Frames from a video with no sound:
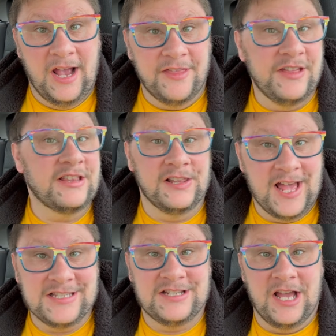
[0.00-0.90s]
I think the
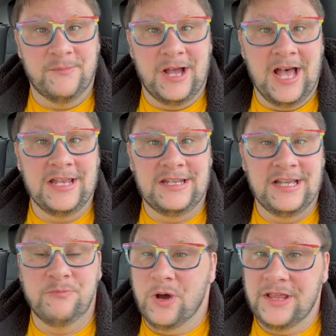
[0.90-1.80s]
last time I
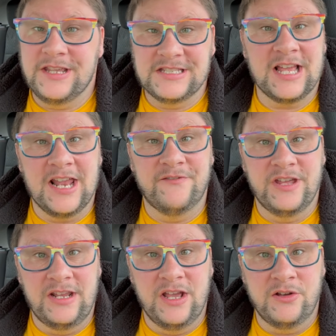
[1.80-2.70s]
did one of these kind of
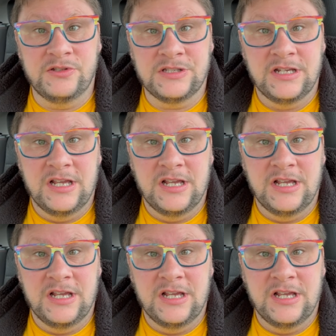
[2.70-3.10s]
videos,